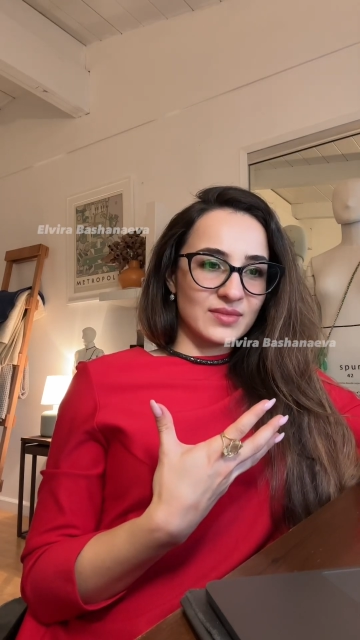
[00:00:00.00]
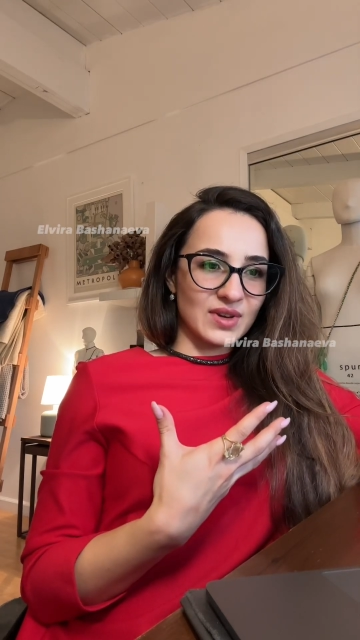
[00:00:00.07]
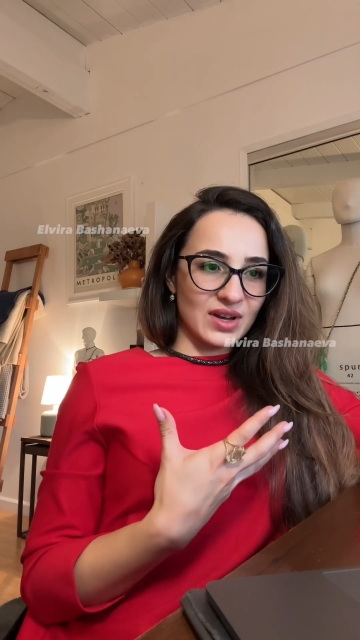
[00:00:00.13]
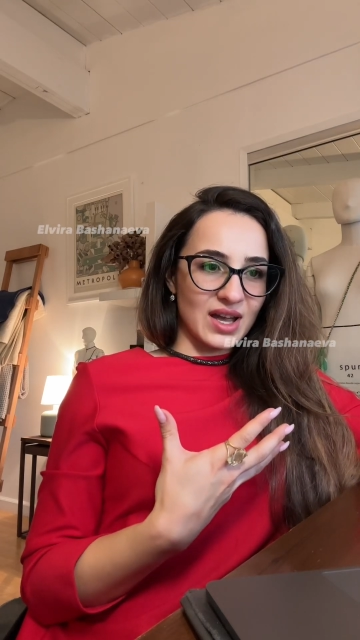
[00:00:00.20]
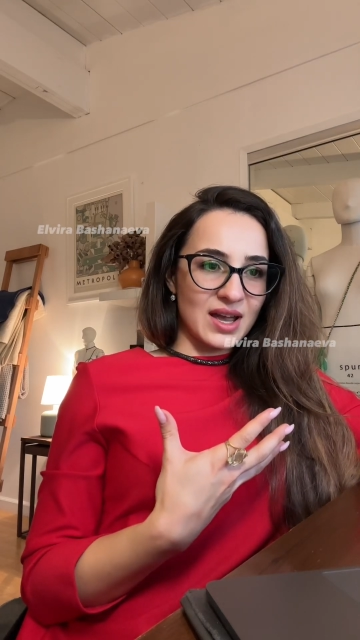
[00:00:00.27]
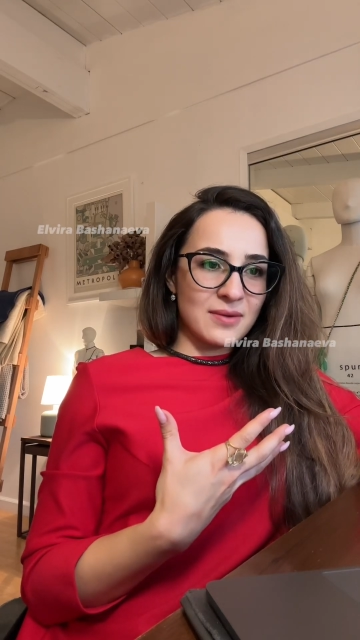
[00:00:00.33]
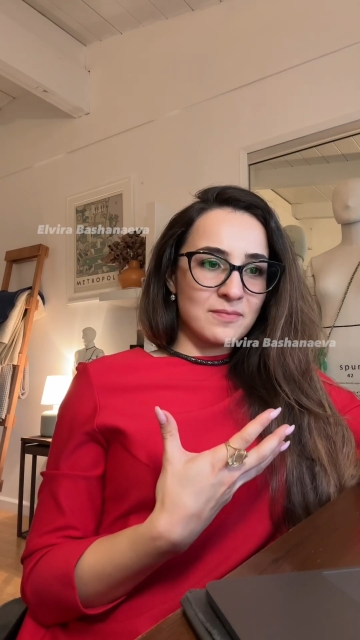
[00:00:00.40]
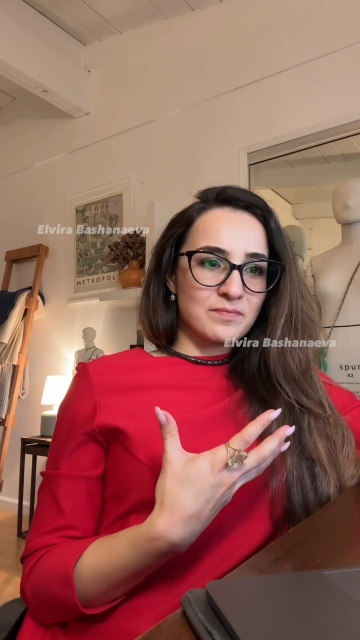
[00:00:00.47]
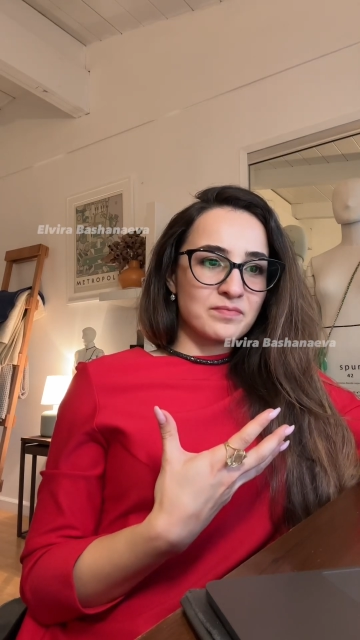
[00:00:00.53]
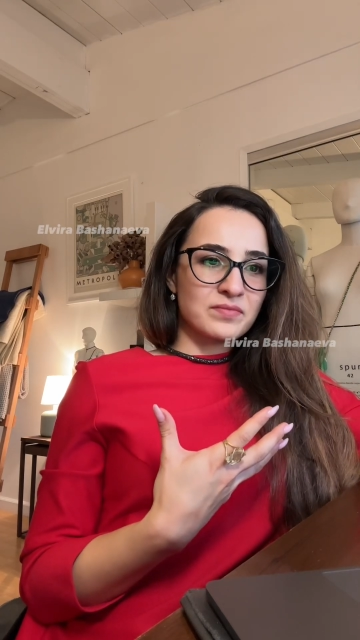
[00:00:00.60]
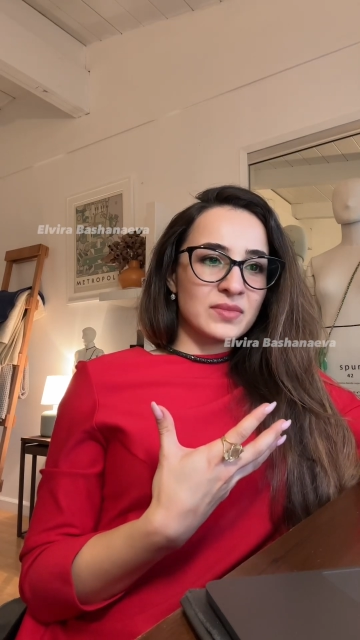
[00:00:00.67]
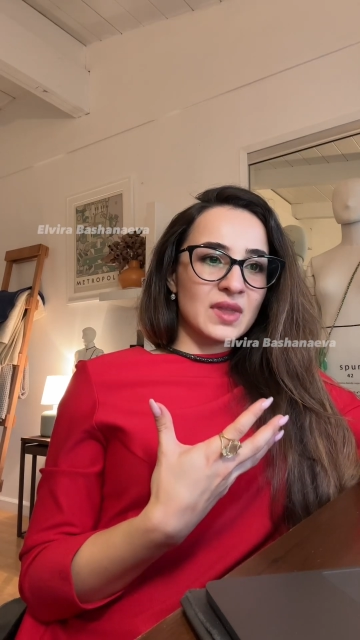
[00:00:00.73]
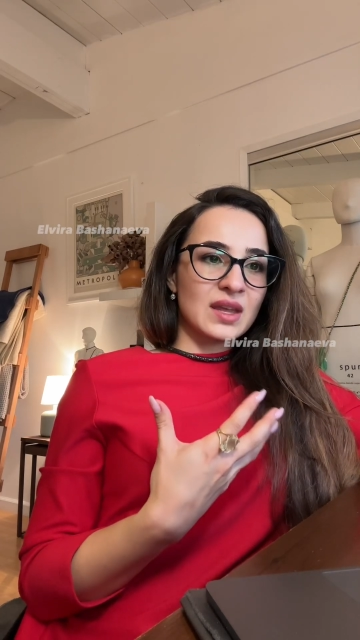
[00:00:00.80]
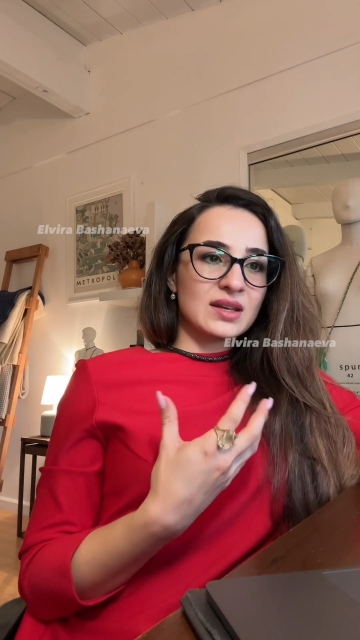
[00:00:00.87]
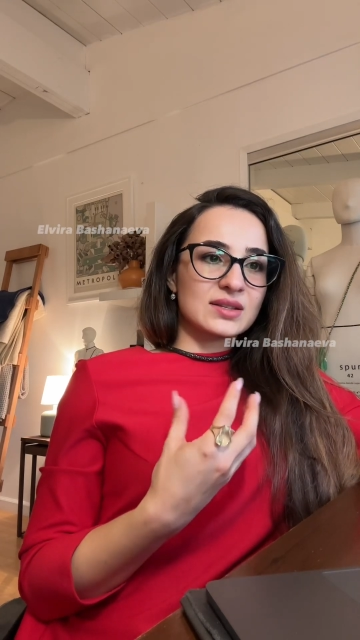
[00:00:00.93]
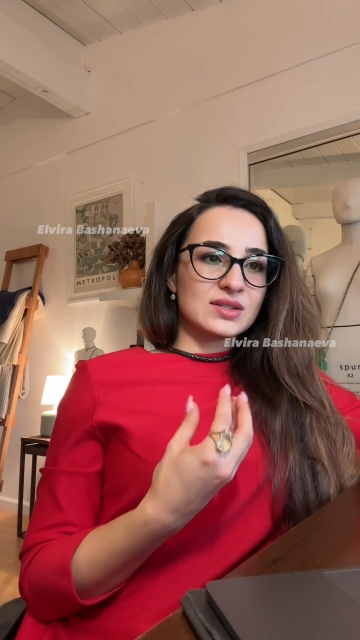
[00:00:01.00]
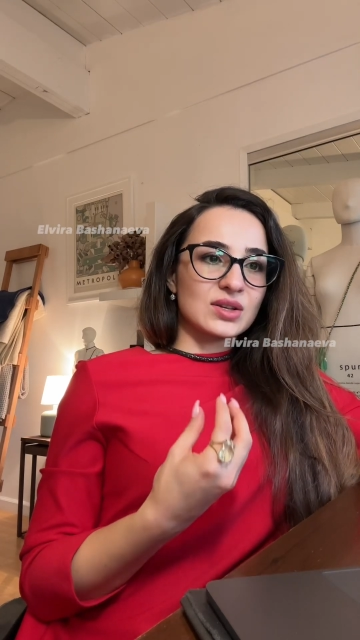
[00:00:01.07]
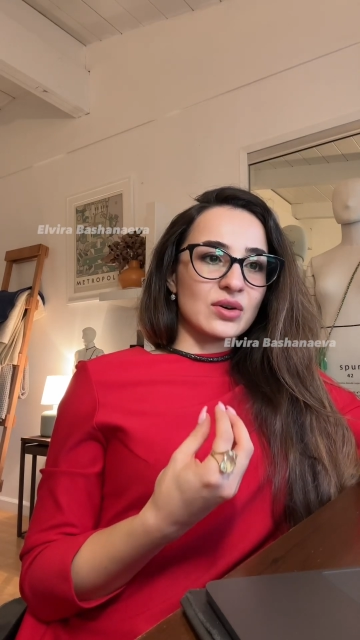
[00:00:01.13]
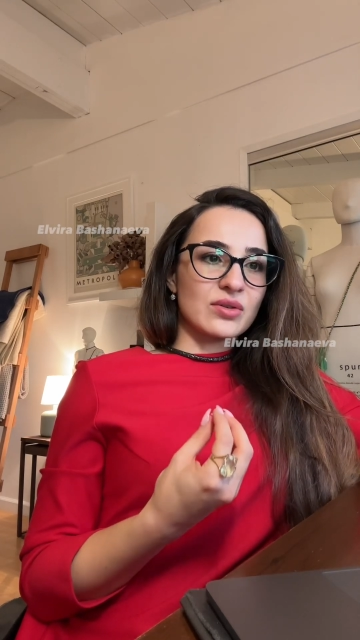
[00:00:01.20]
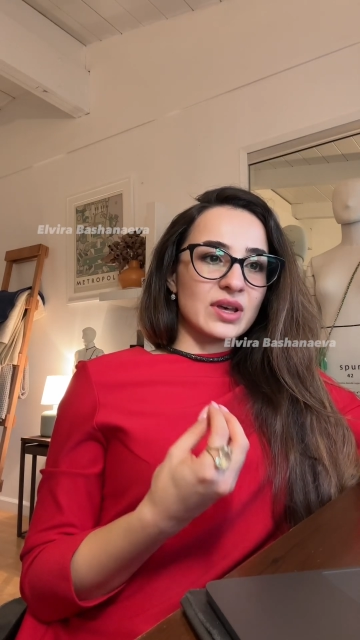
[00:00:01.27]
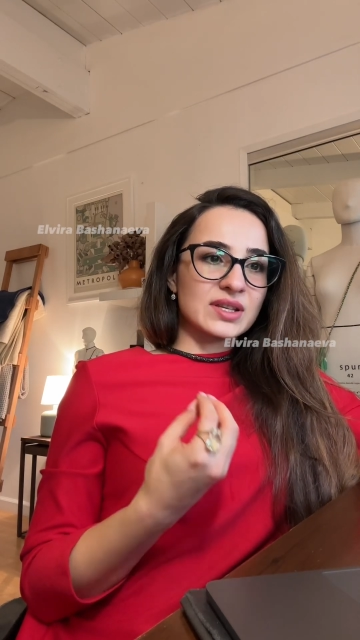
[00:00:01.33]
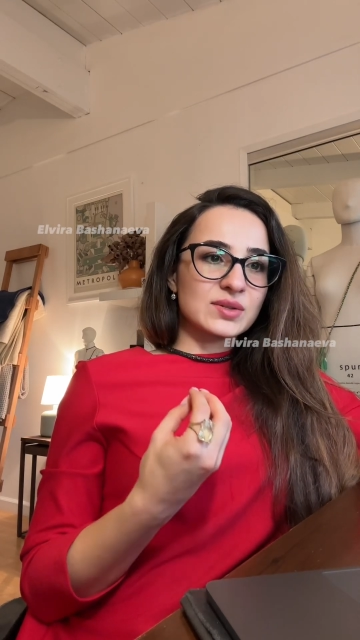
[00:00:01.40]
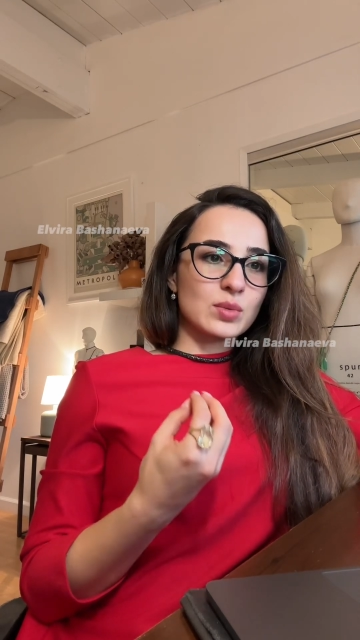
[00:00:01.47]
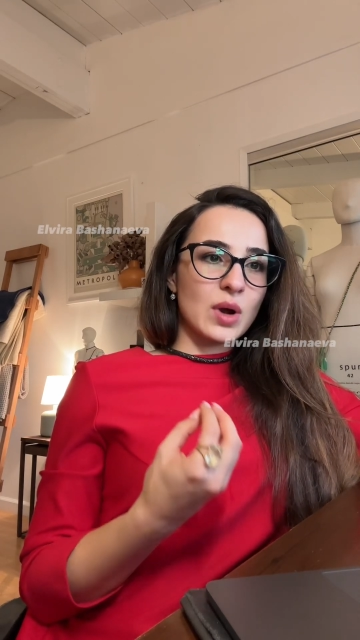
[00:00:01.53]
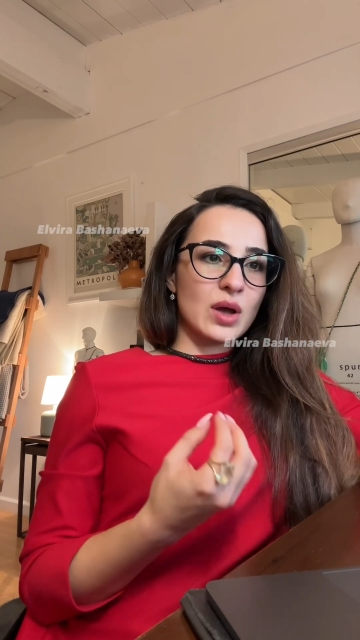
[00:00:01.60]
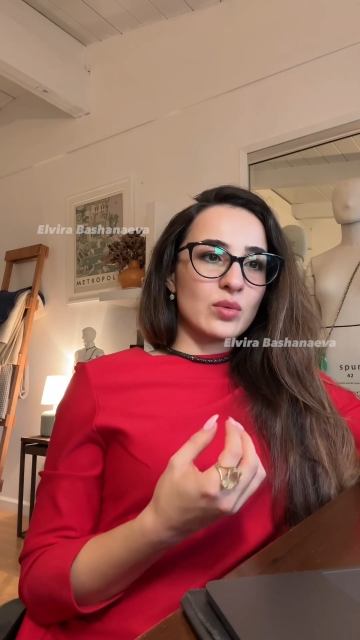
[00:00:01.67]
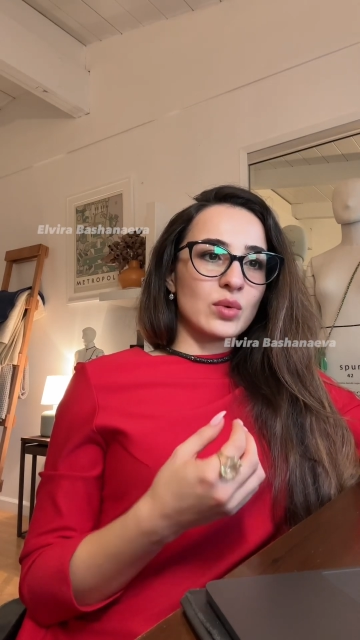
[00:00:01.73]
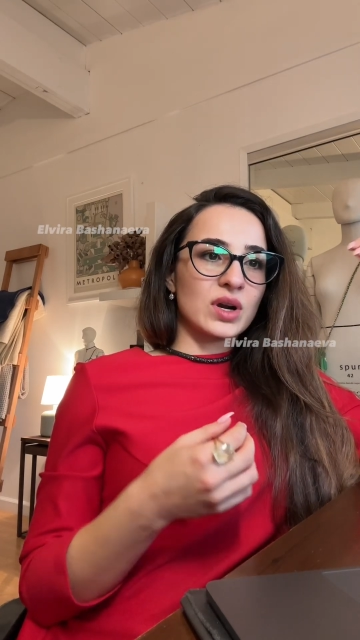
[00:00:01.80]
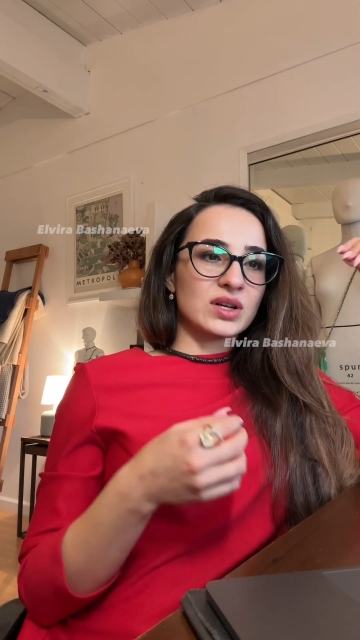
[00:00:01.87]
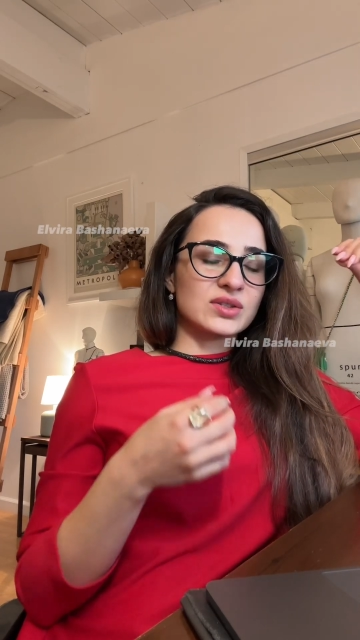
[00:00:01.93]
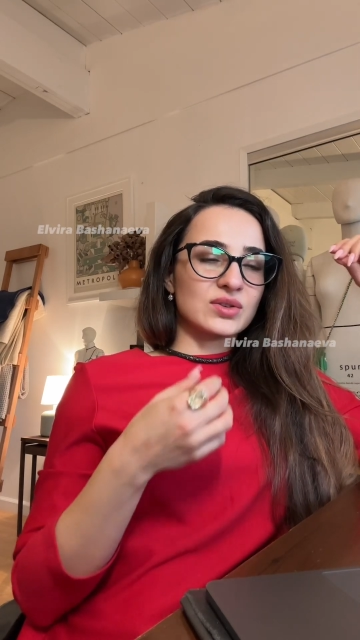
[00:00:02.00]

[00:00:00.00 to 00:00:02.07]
Okay? So that's why we're